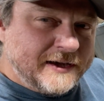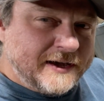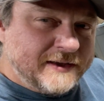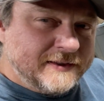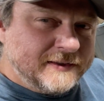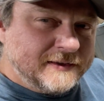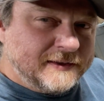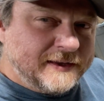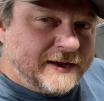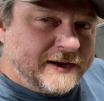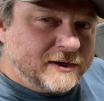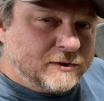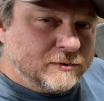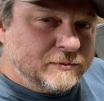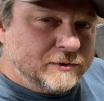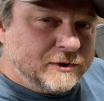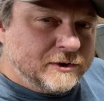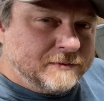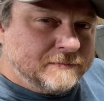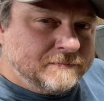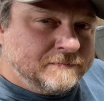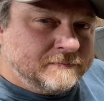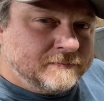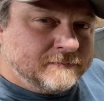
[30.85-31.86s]
in the Lego
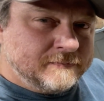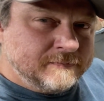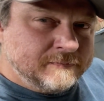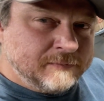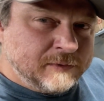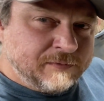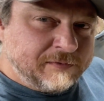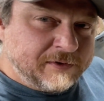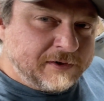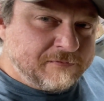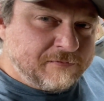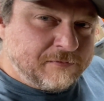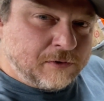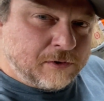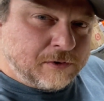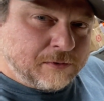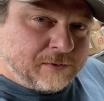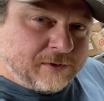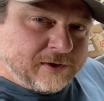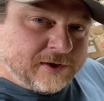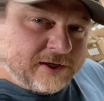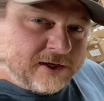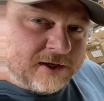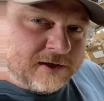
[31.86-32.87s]
room. Moving
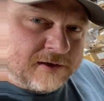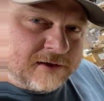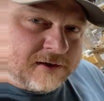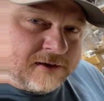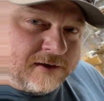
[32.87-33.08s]
forward here.